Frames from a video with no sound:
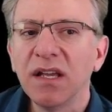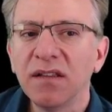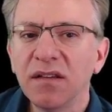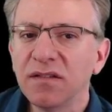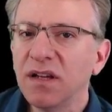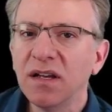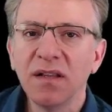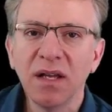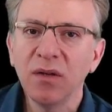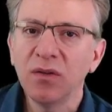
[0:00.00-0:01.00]
does not
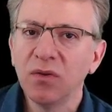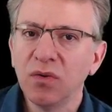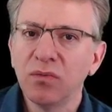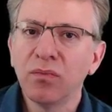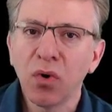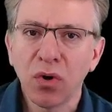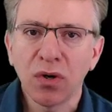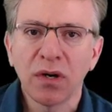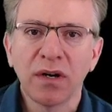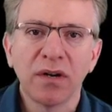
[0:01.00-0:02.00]
allow you to do
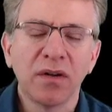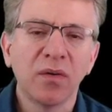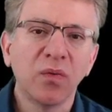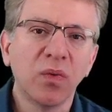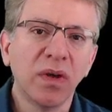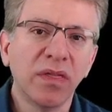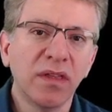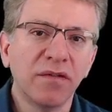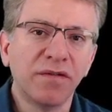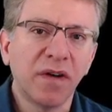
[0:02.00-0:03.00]
more with
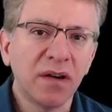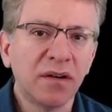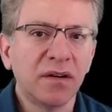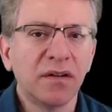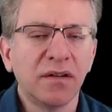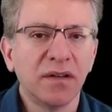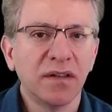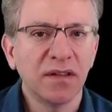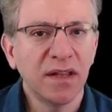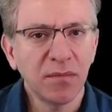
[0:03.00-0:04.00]
the FHIR
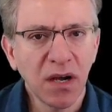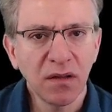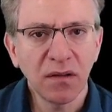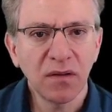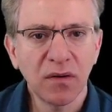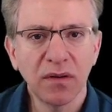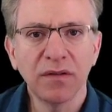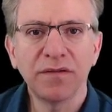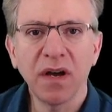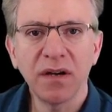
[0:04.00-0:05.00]
data model or
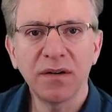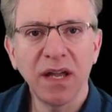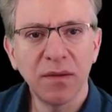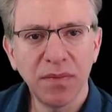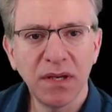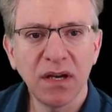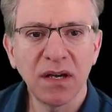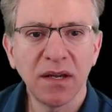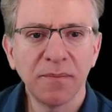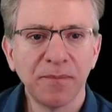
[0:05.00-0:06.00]
the FHIR
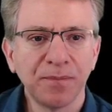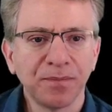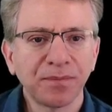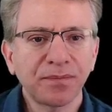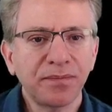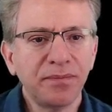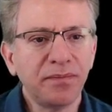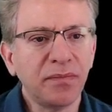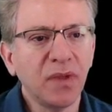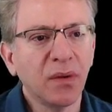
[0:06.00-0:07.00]
API,
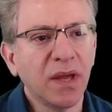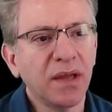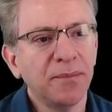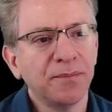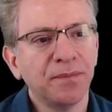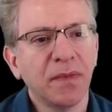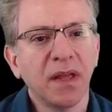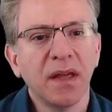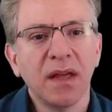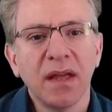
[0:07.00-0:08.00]
okay?
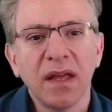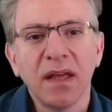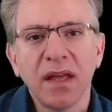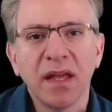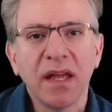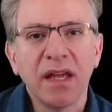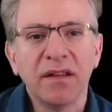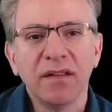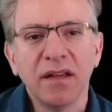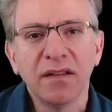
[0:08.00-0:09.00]

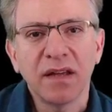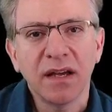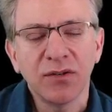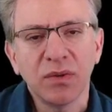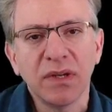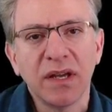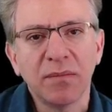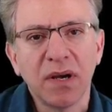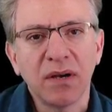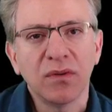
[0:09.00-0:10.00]
It is actually
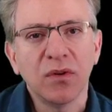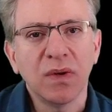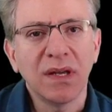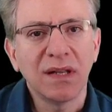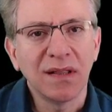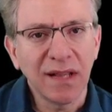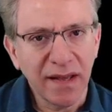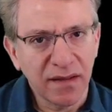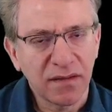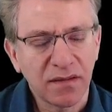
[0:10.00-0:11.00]
about doing
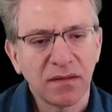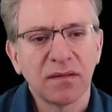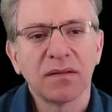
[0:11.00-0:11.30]
less,